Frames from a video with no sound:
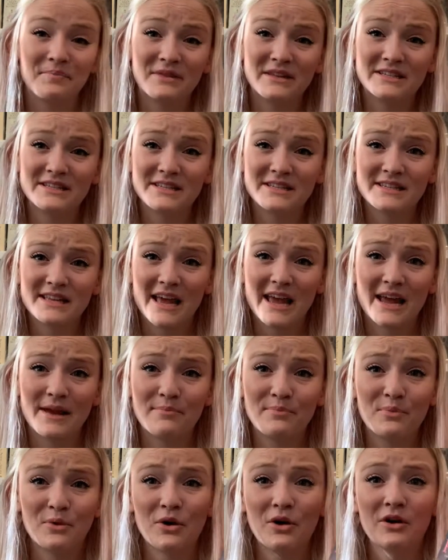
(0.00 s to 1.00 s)
This is a
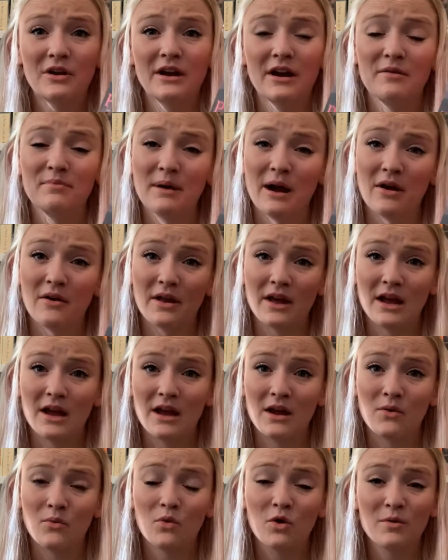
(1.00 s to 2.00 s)
book about
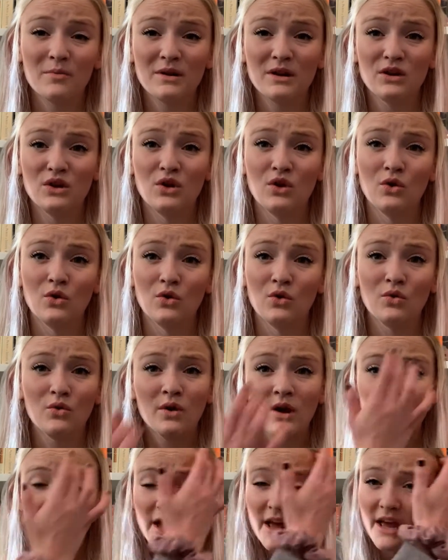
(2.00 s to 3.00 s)
a woman who
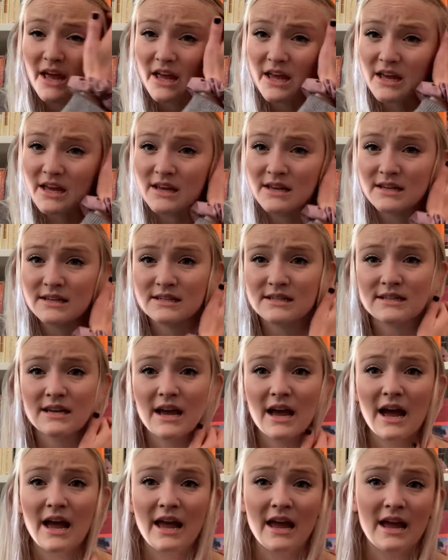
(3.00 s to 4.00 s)
is
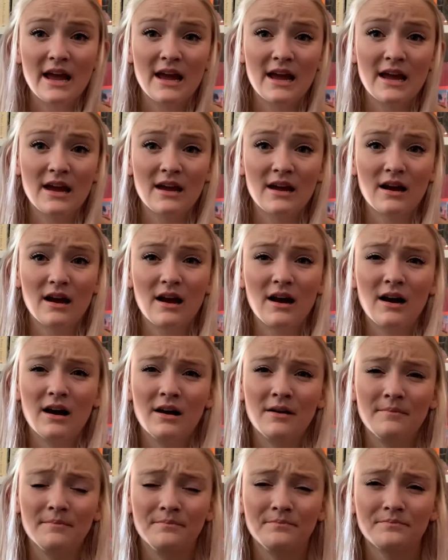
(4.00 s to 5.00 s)
a
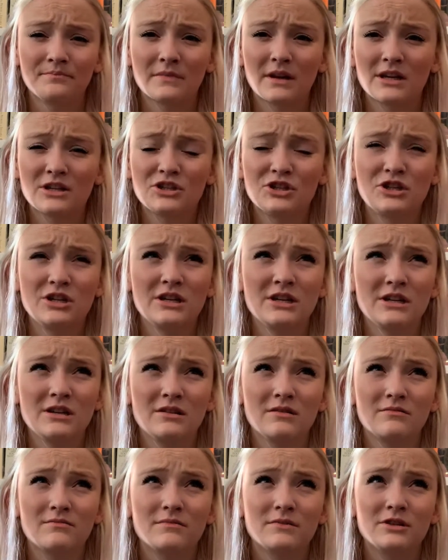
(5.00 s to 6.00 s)

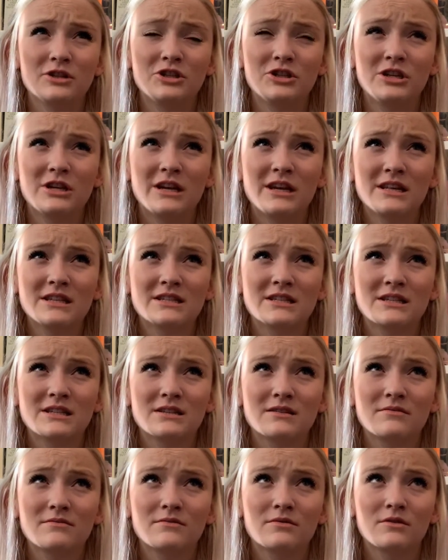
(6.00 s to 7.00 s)
she gets
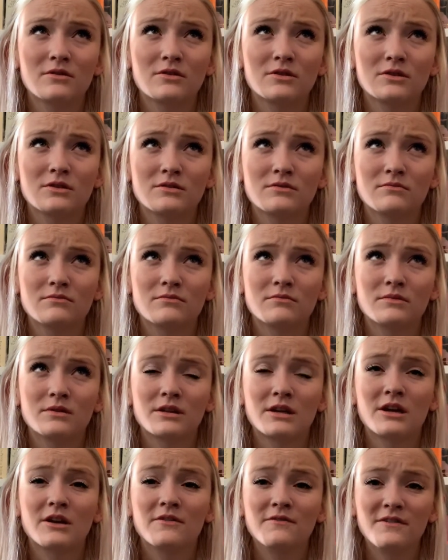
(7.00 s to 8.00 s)

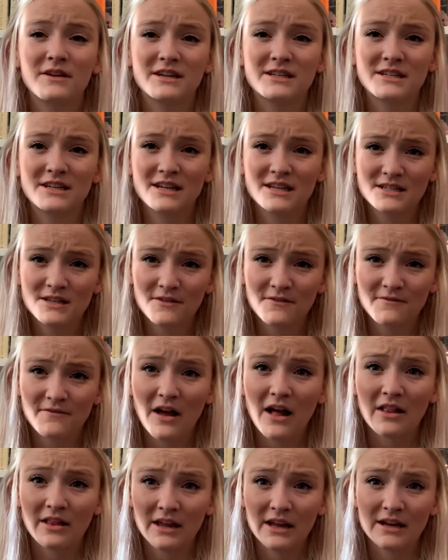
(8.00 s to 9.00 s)
convicted as a
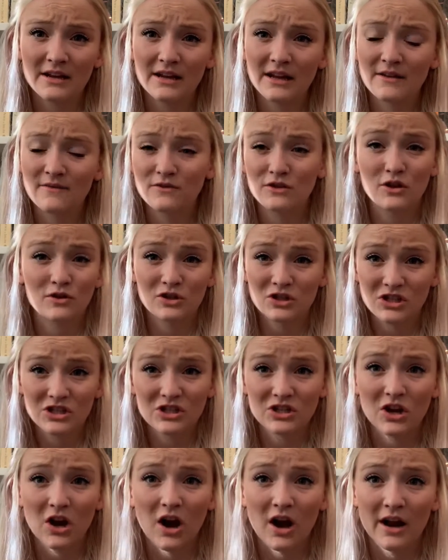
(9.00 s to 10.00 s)
felon, even though she's
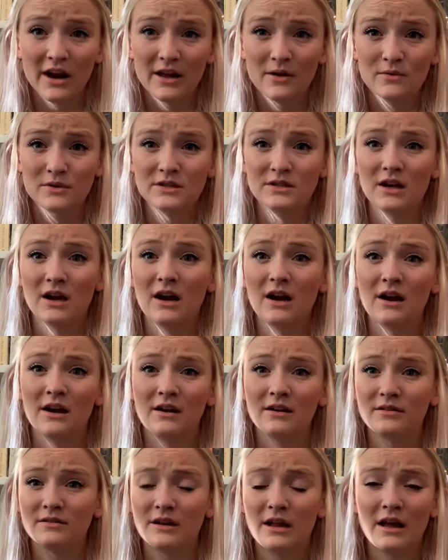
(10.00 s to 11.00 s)
not. It was
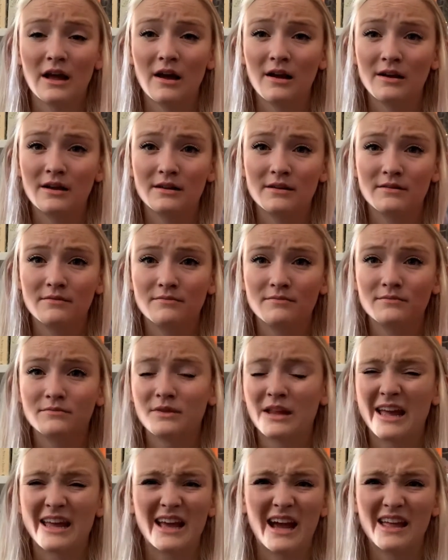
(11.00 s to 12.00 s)

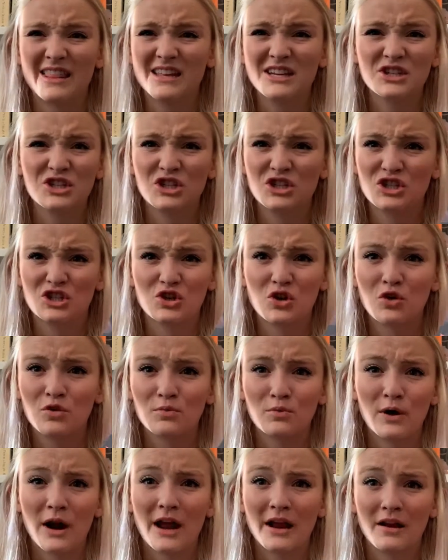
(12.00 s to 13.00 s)
like, I think she stole
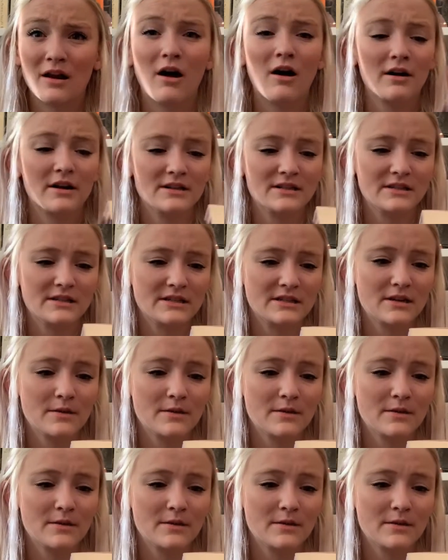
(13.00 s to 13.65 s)
bread, honestly,